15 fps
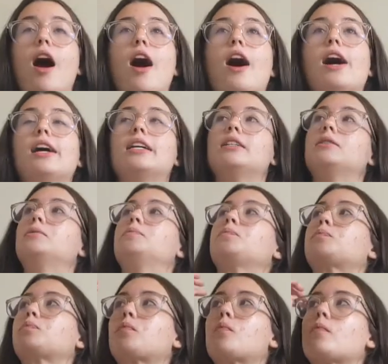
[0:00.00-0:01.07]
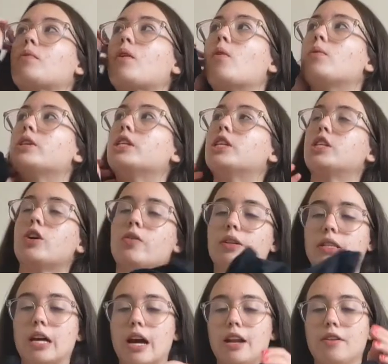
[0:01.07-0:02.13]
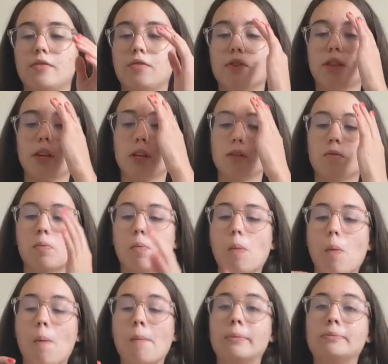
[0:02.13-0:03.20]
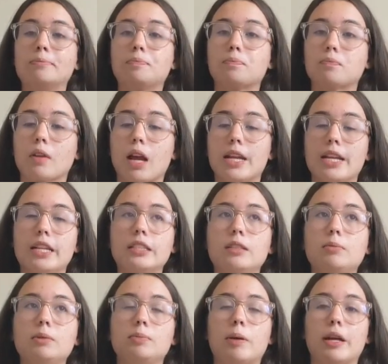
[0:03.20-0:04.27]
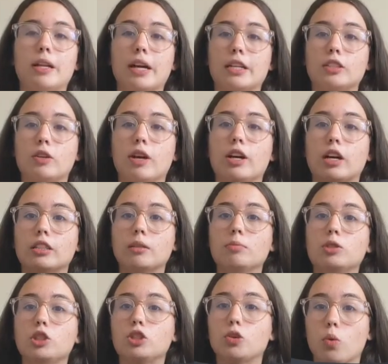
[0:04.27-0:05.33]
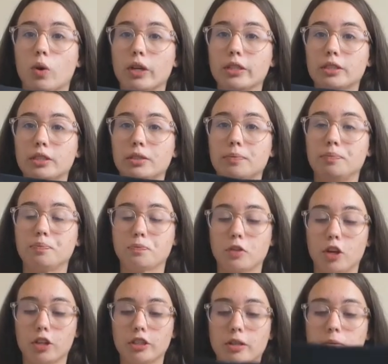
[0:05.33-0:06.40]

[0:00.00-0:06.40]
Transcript: I was so excited for these I needed some spandex, so I got some shorts. They're